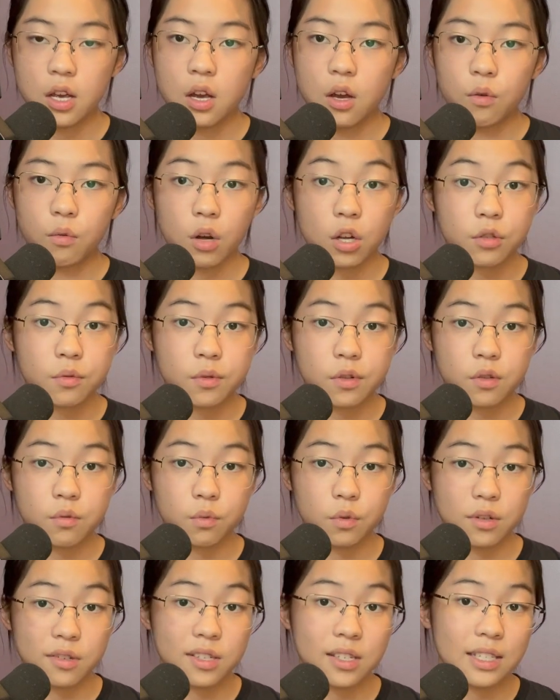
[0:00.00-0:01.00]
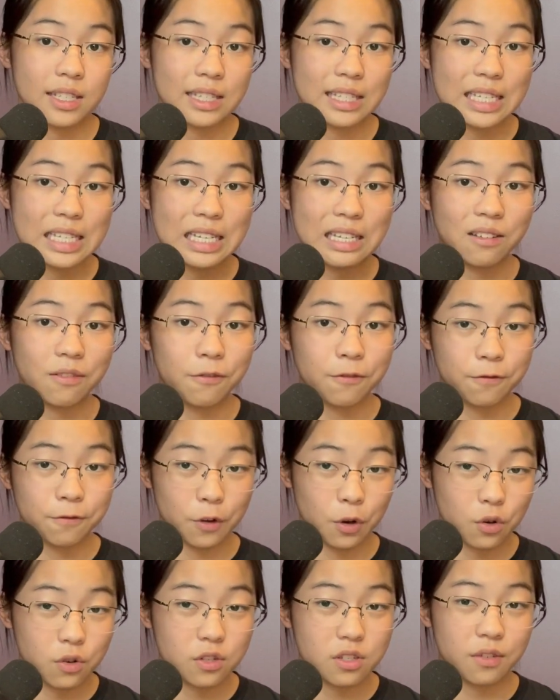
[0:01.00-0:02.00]
Washburn was the
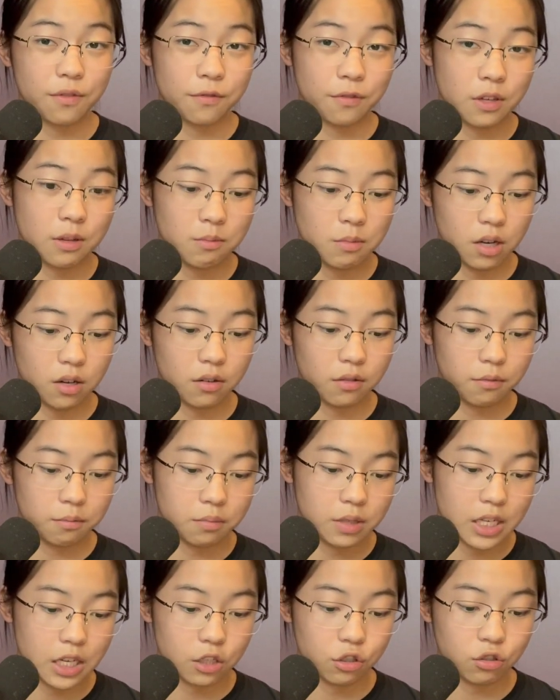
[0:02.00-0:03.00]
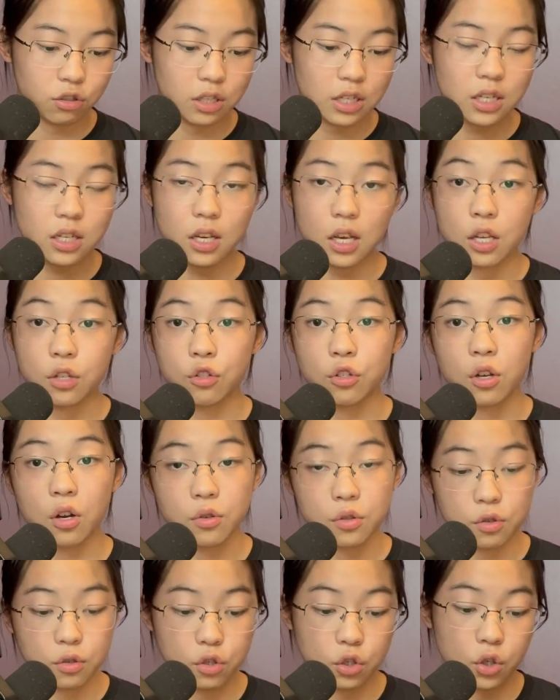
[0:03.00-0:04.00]
first female PhD, and she also
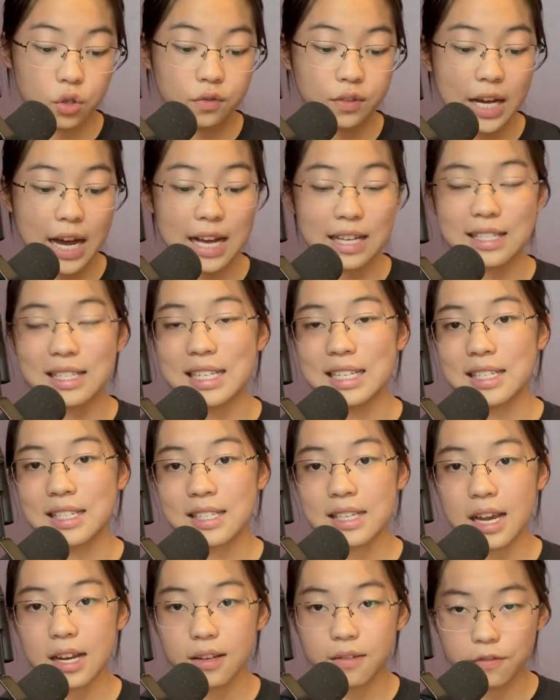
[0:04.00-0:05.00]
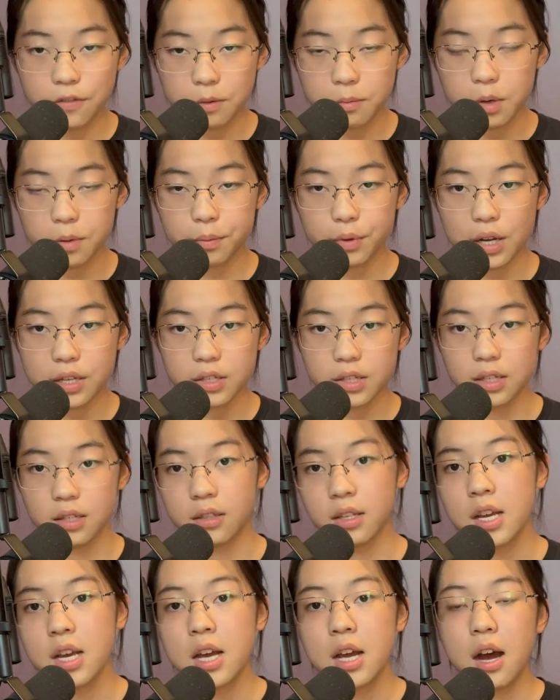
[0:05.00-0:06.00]
served as the second female president
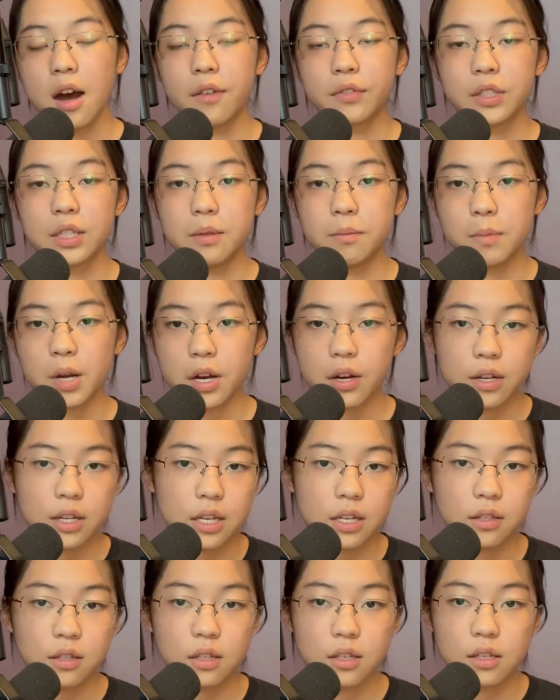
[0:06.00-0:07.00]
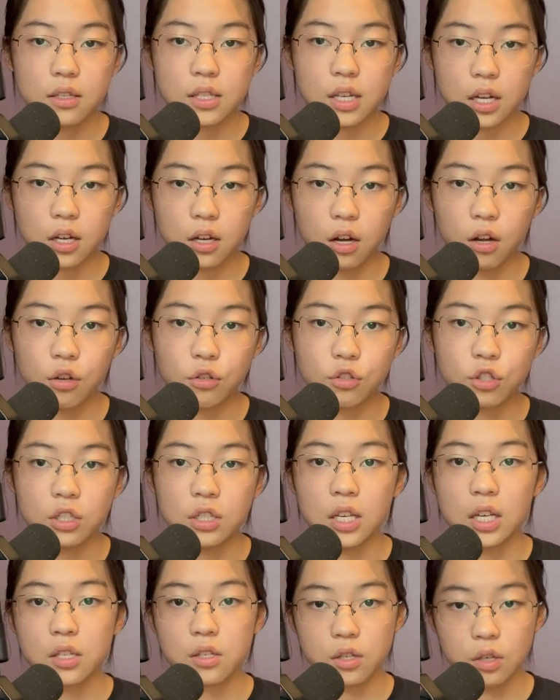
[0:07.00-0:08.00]
of the American Psychology
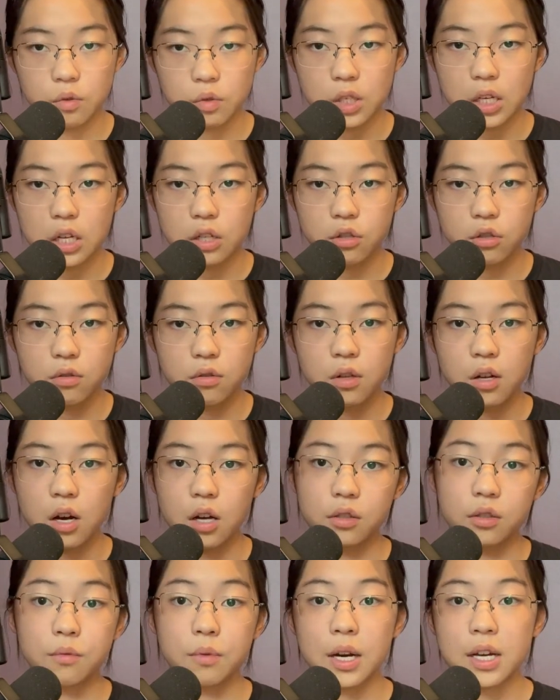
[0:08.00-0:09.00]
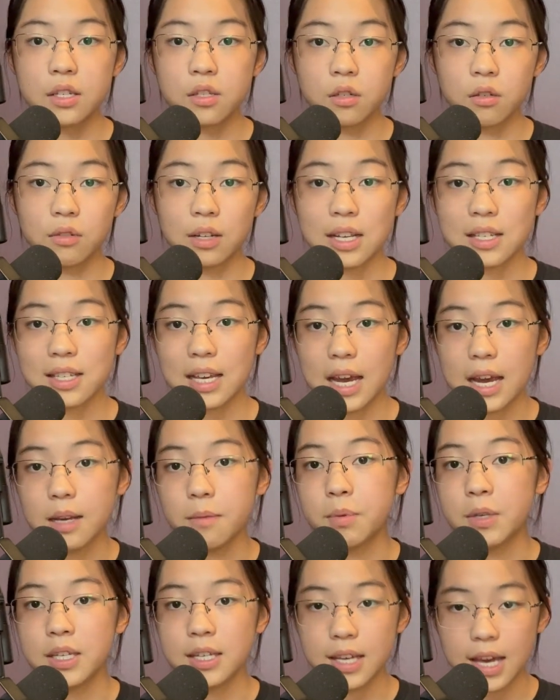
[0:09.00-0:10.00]
Association, otherwise known as
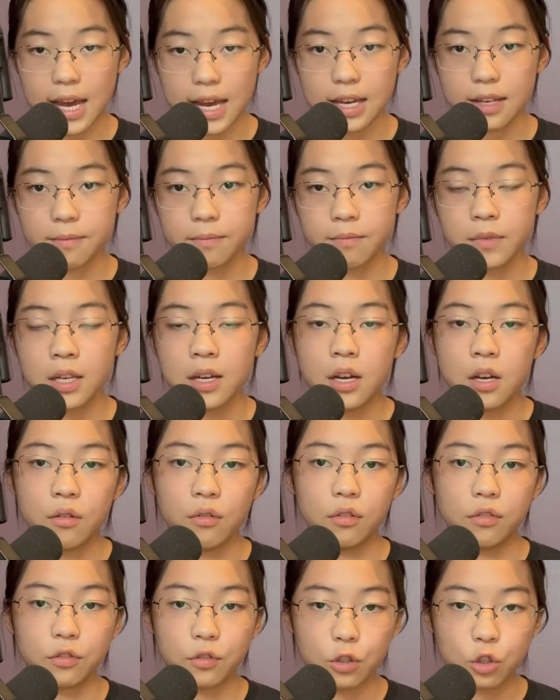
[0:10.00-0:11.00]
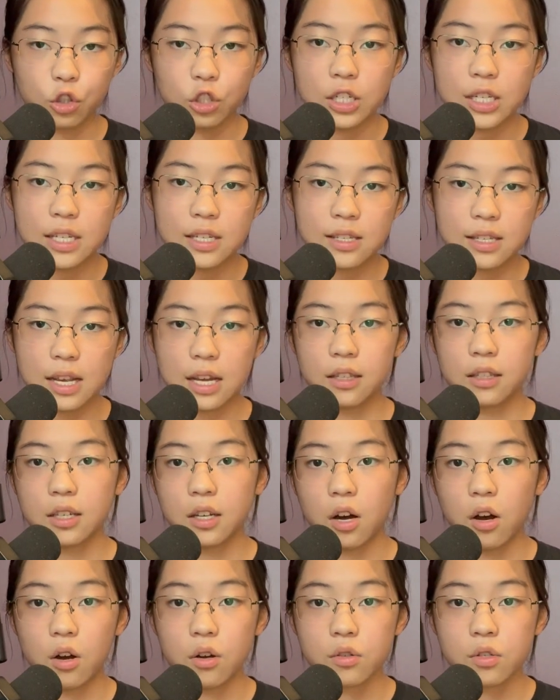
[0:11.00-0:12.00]
APA, with G. Stanley
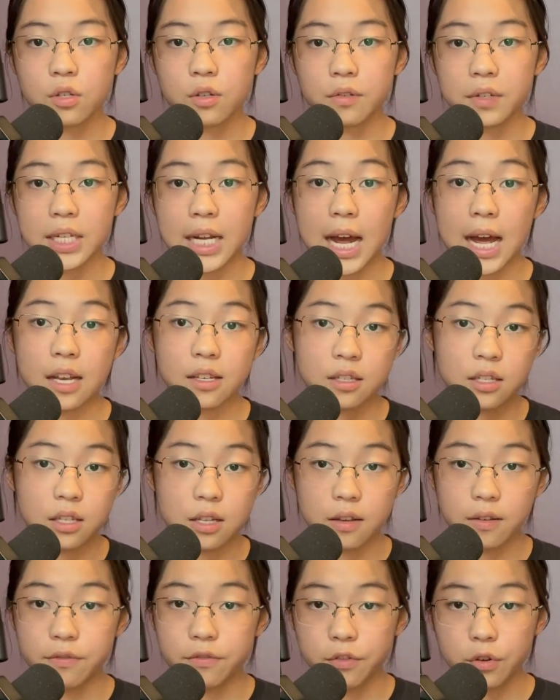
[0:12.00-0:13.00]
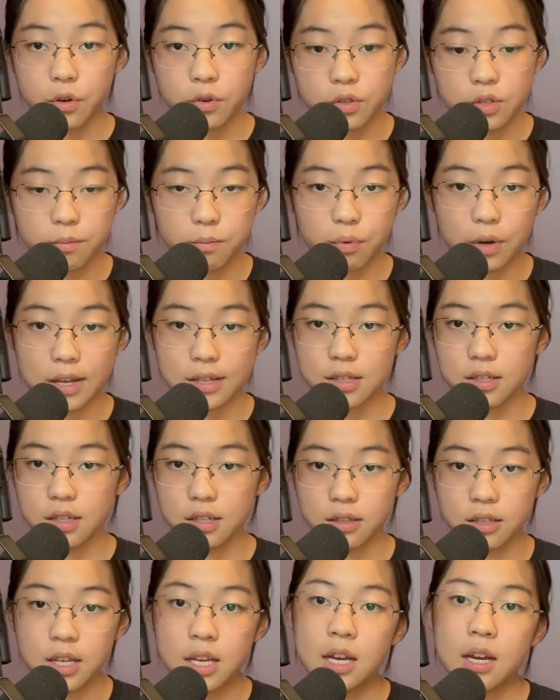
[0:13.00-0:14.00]
Hall serving as the first president
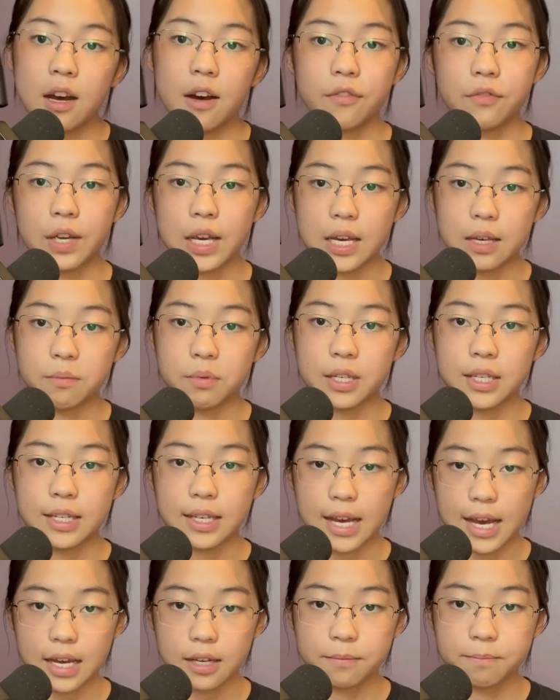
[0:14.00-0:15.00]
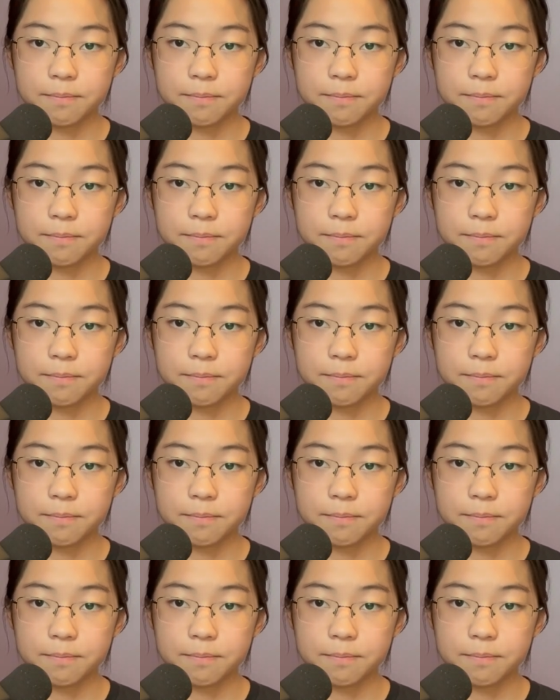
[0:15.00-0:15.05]
of APA.